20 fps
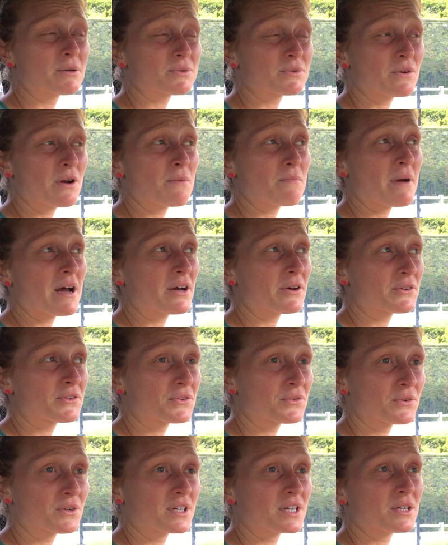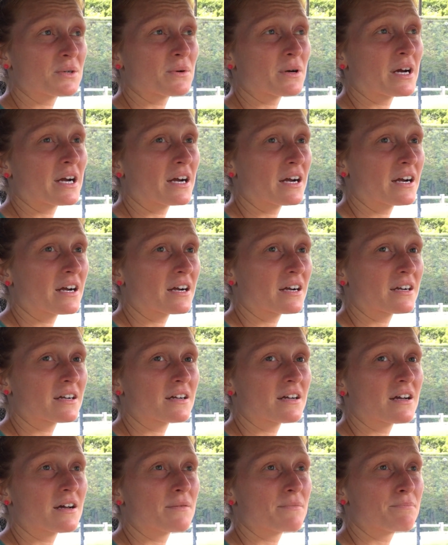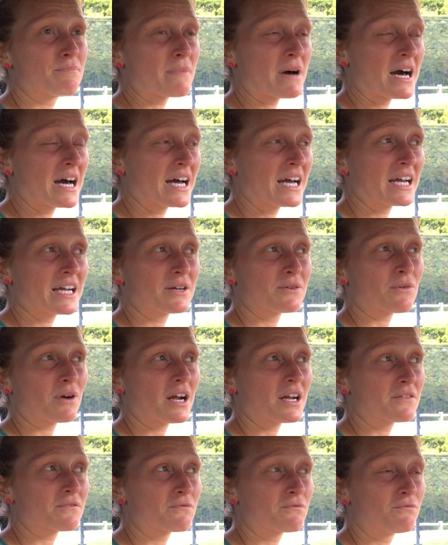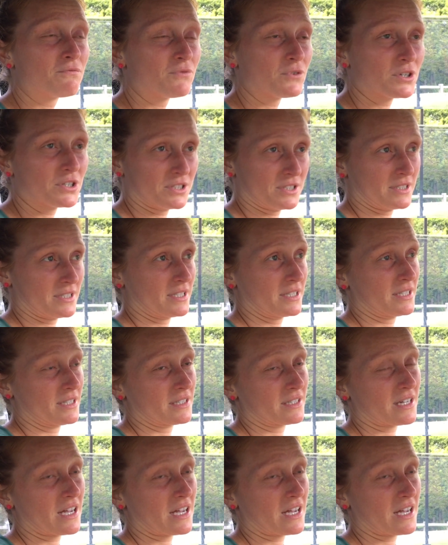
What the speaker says: it was around mile 3 where my right foot,